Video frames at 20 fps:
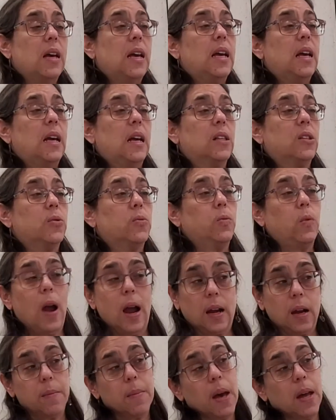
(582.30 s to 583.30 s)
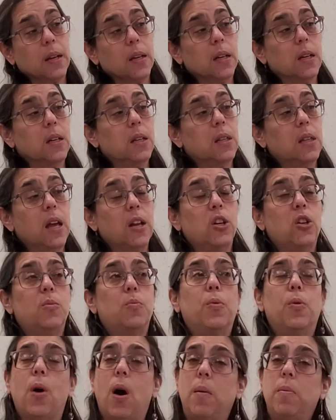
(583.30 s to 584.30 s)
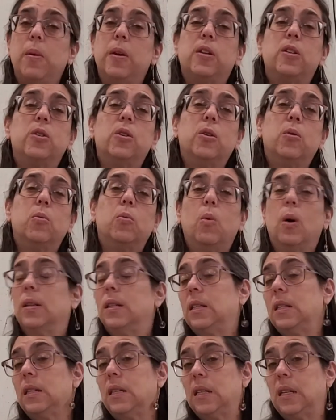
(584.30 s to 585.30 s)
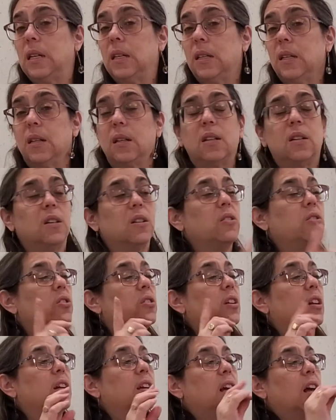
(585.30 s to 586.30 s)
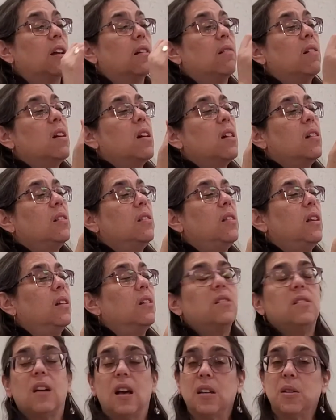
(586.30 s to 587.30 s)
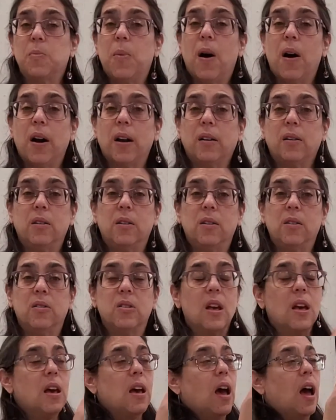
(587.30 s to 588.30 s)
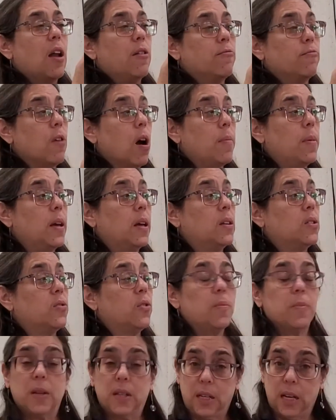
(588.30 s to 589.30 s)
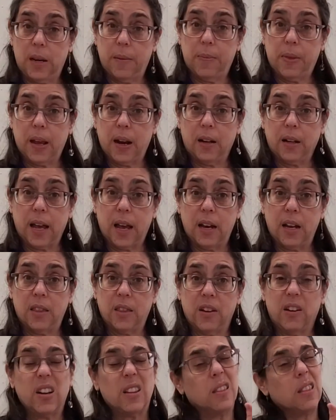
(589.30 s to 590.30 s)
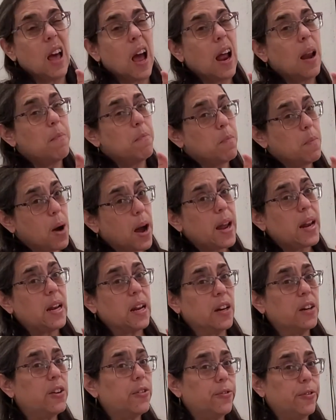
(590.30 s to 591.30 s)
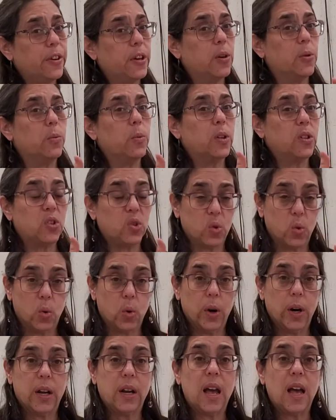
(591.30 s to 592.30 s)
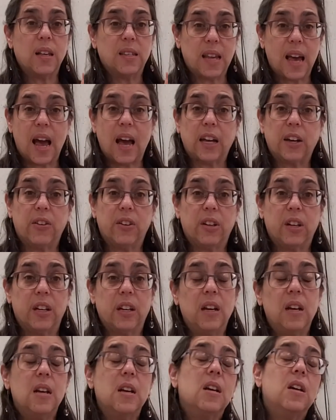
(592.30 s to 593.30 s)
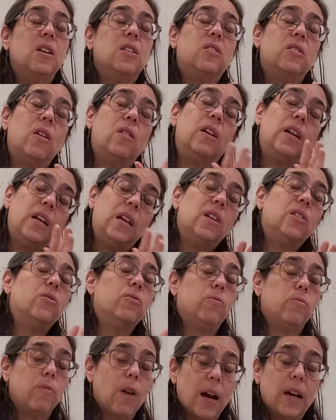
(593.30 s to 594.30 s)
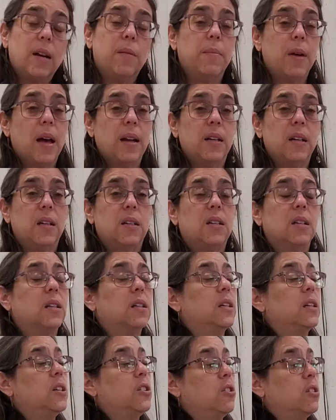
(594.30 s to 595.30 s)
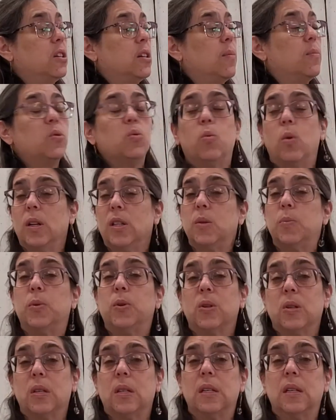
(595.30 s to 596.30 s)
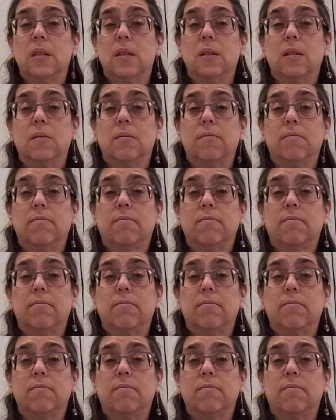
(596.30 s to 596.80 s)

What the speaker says: It's recommended that you probably do it once a season because you're going to get little dust particles and rubbings from the tip that'll get in there, and that might interfere with scoring as accurately. So it is recommended to clean your tips once per season.